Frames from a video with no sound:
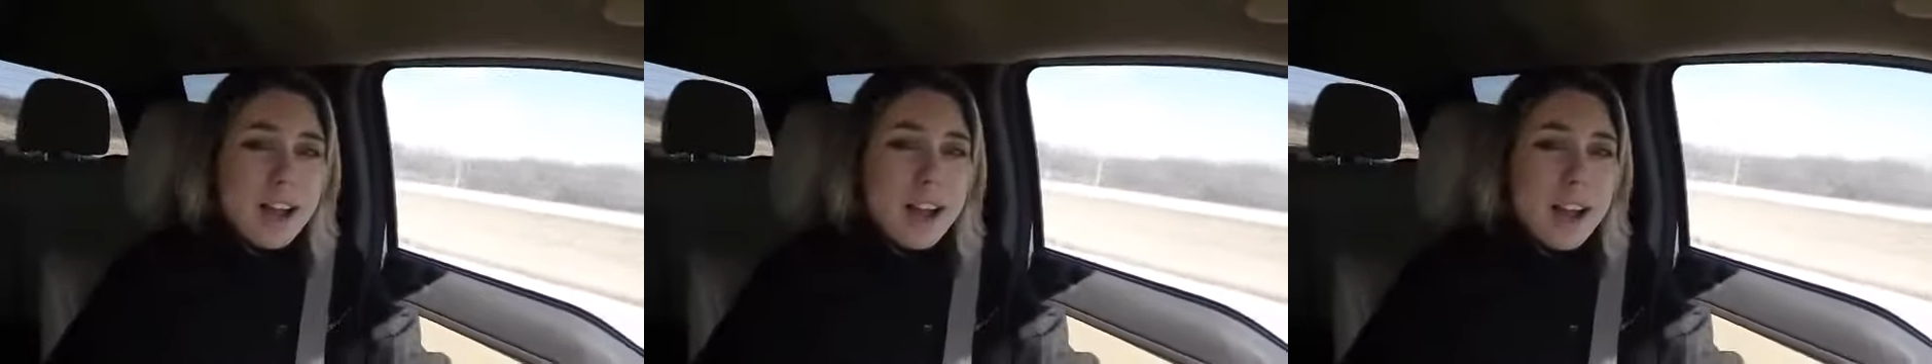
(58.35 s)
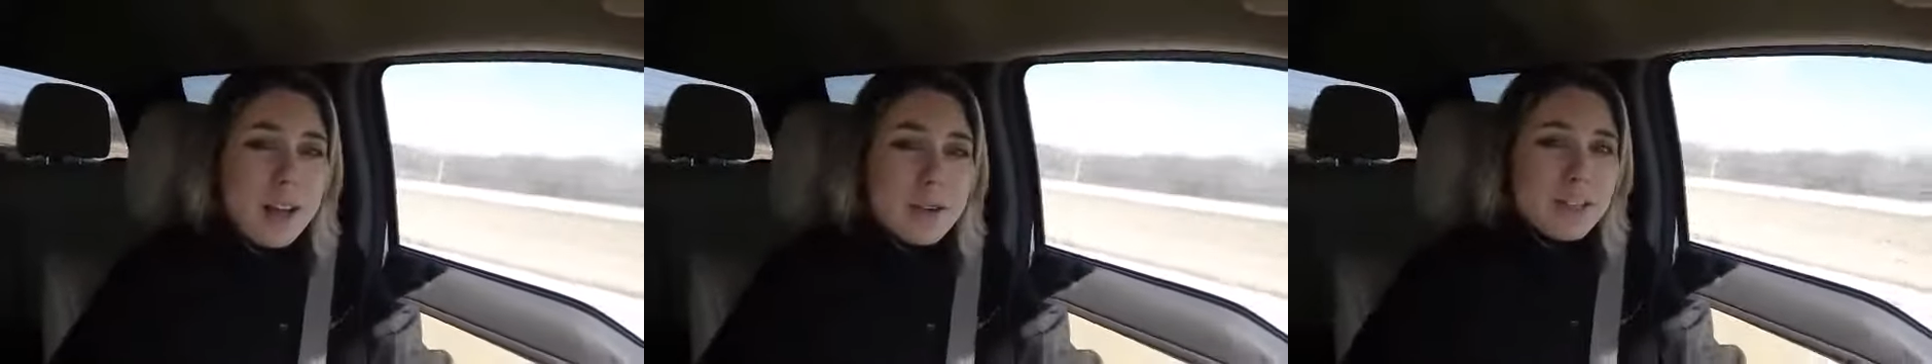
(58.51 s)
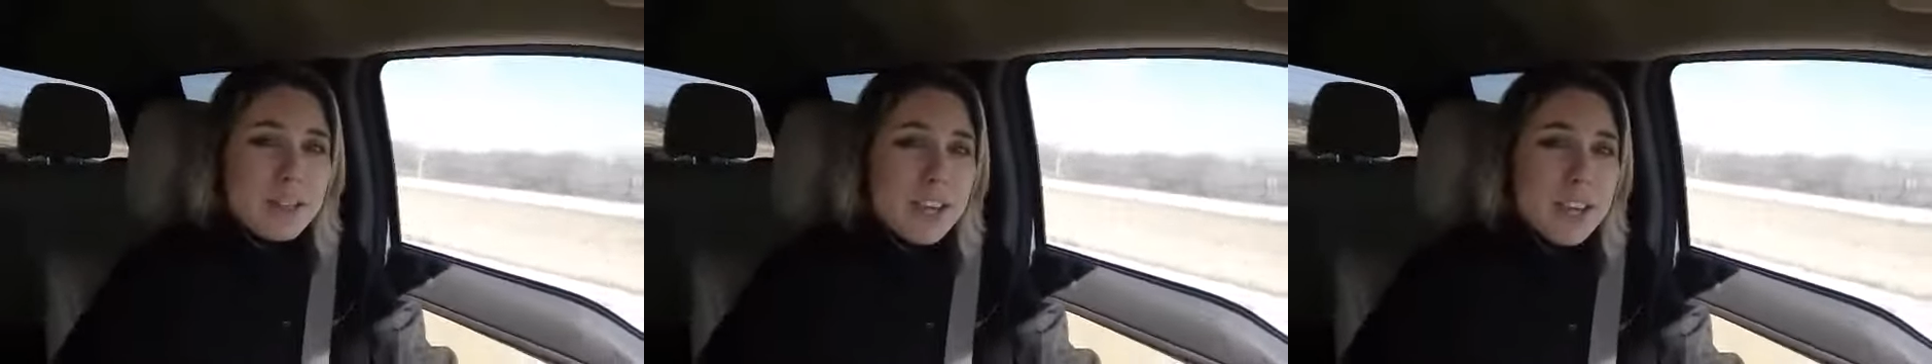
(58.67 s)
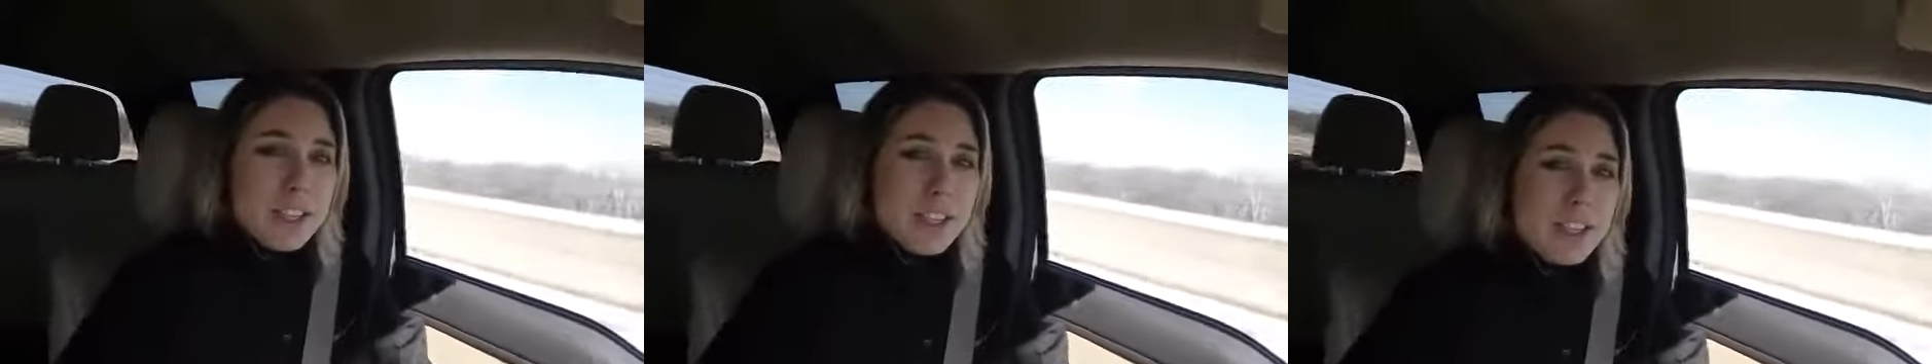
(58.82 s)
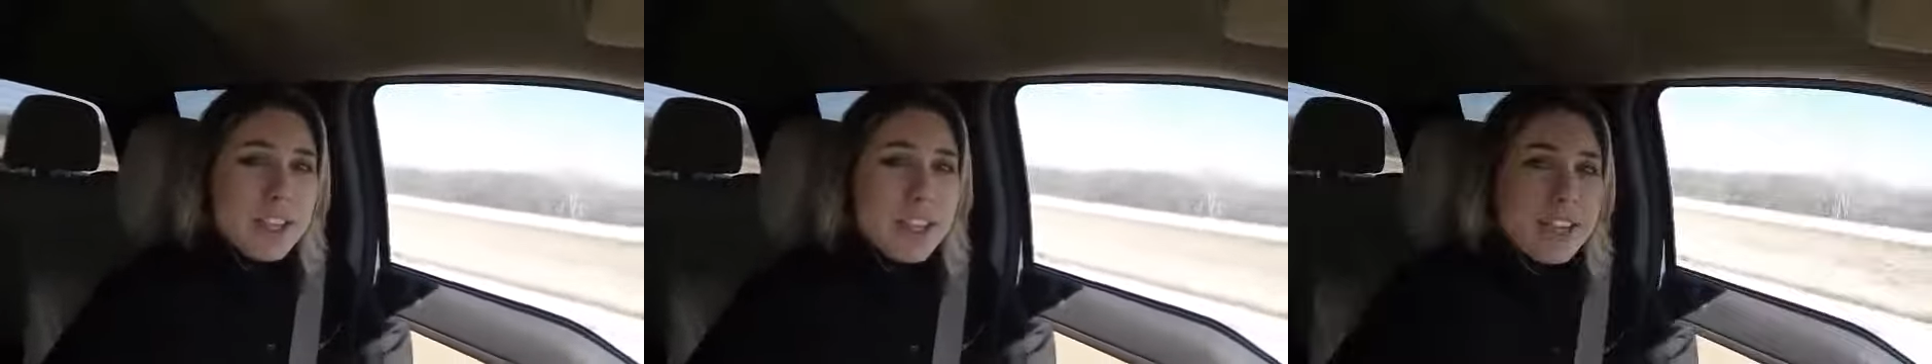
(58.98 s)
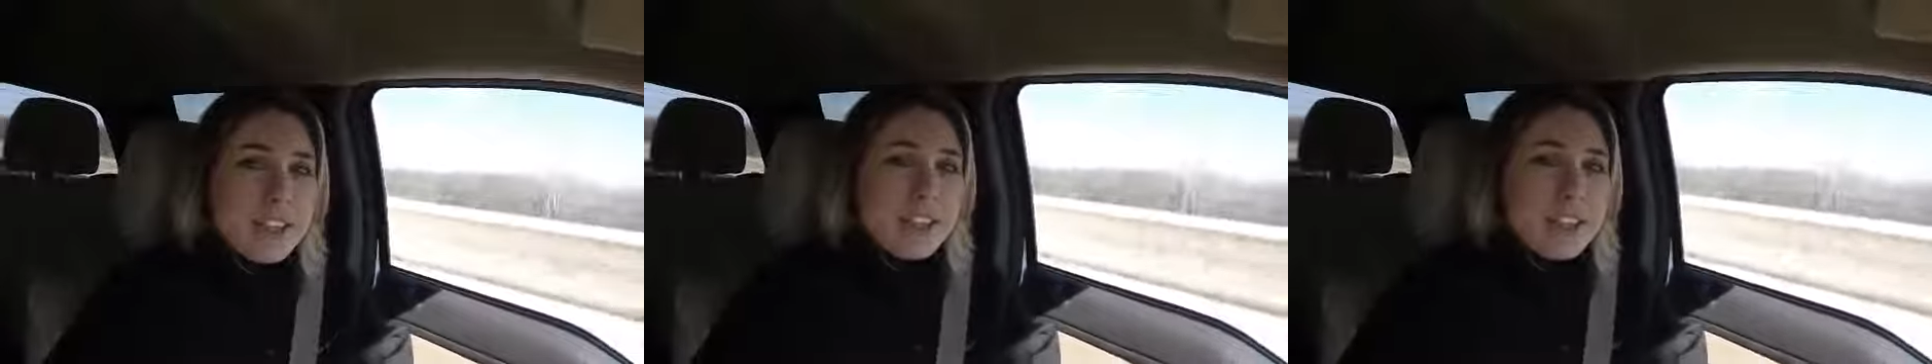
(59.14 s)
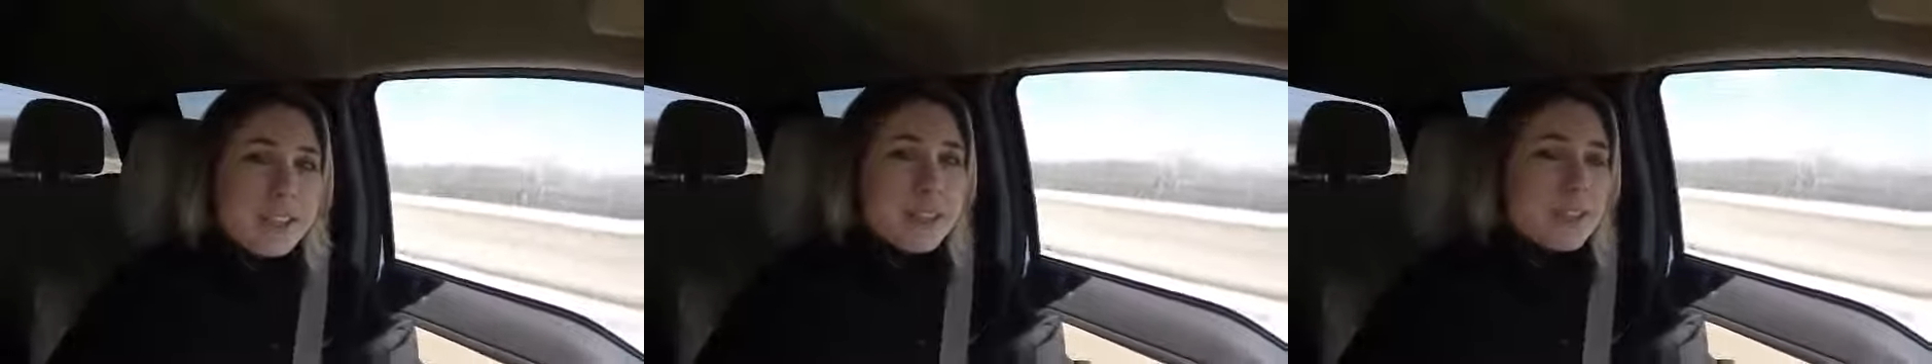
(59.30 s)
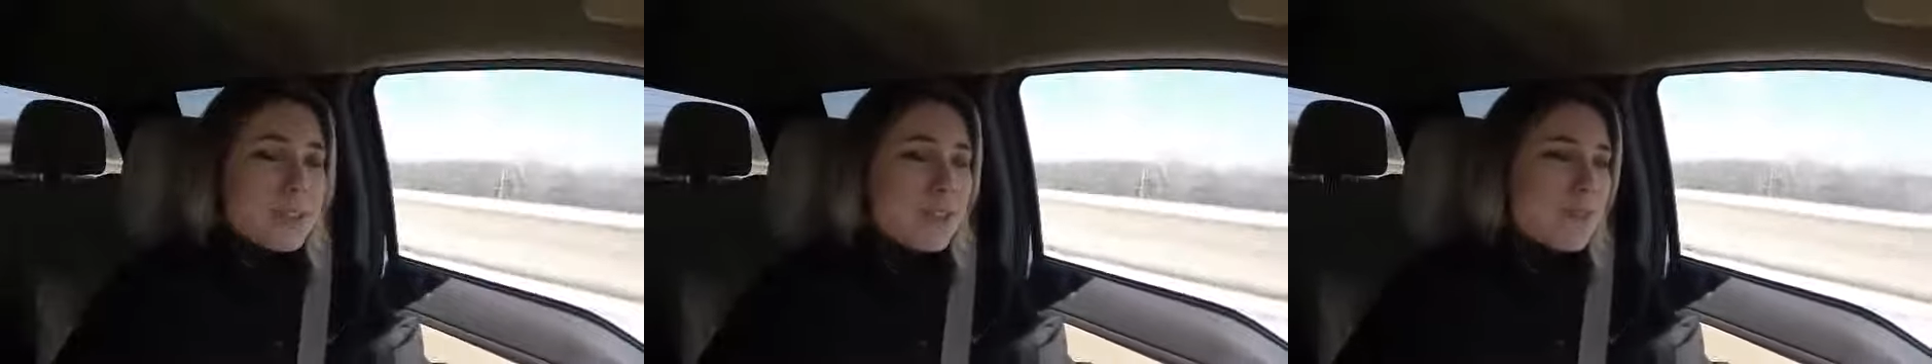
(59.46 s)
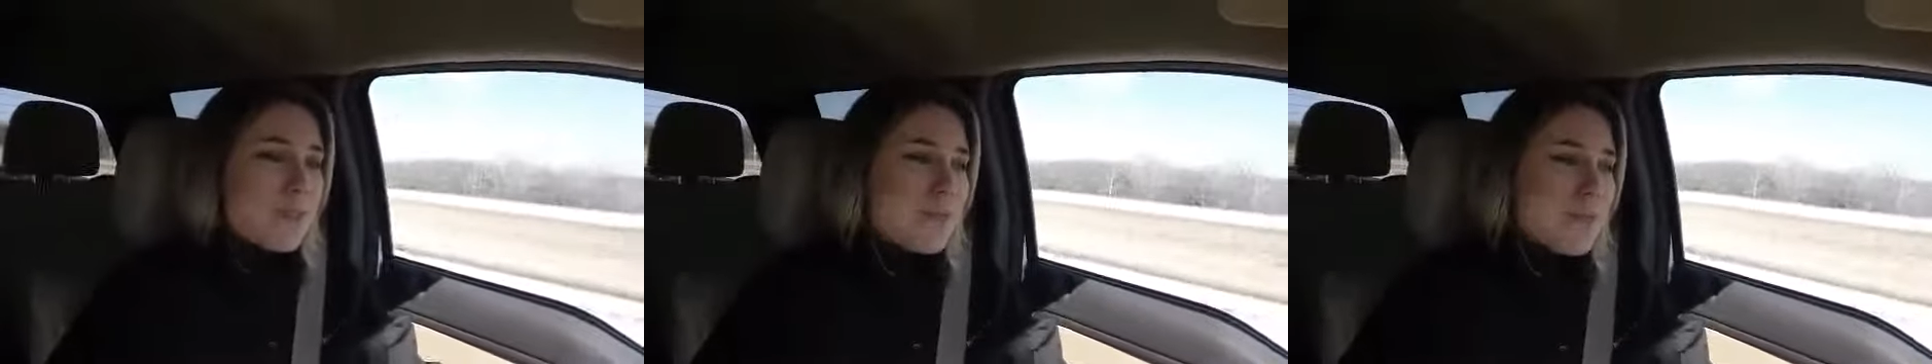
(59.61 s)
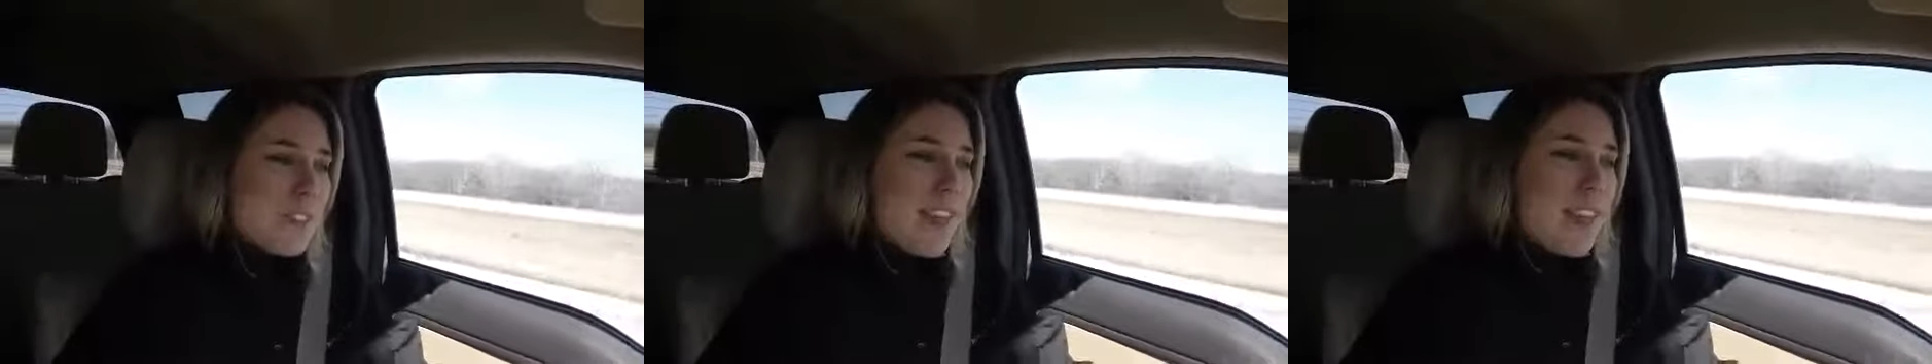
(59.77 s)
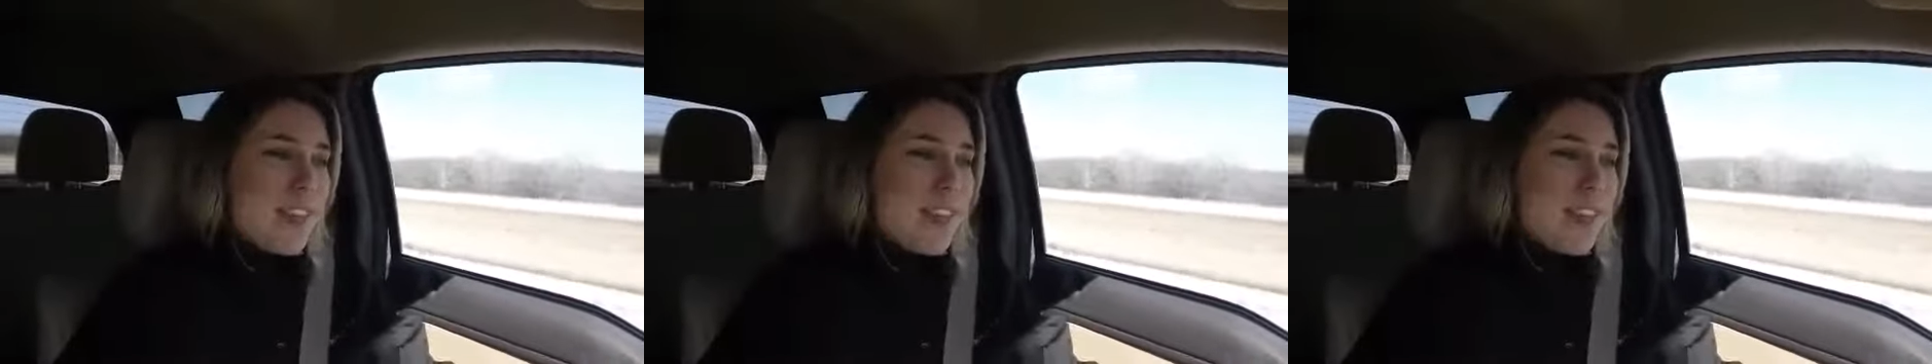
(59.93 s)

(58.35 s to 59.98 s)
I will talk to you guys soon.